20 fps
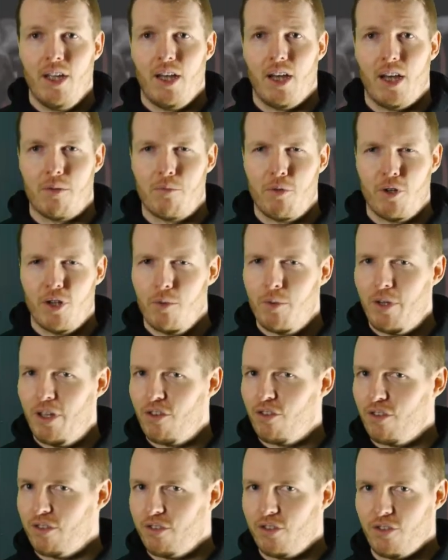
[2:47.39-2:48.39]
Her body
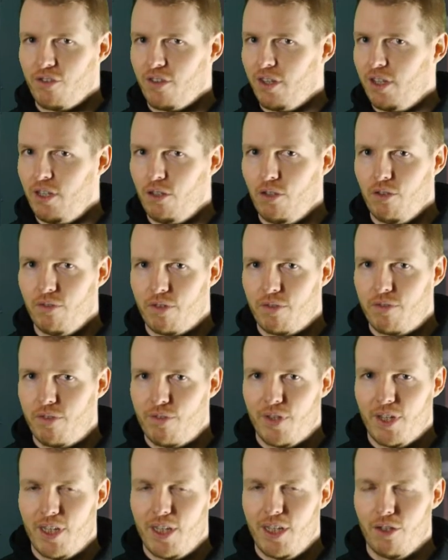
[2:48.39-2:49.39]
weight's just a little over
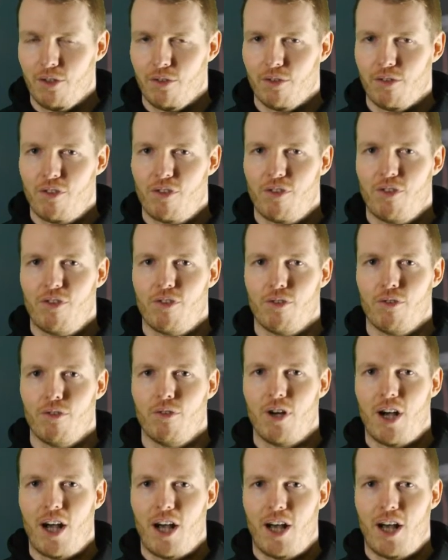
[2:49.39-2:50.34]
50 kilos, so